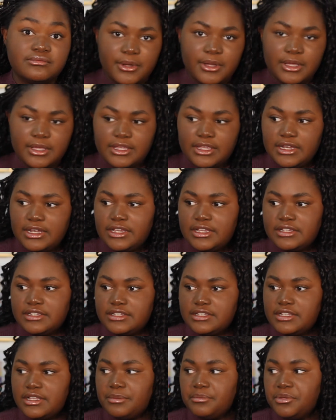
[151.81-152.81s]
but getting
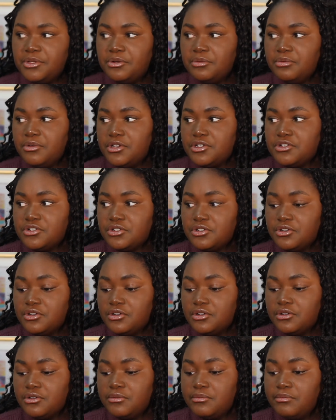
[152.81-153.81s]
into that peer
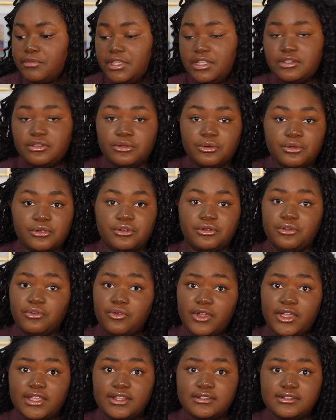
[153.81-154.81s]
pressure may lower your
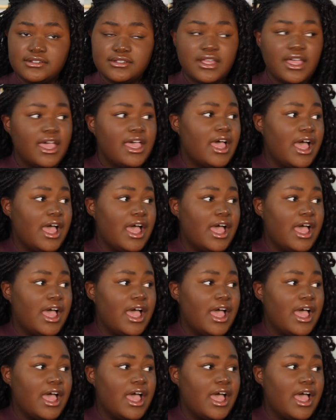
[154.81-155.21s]
grades,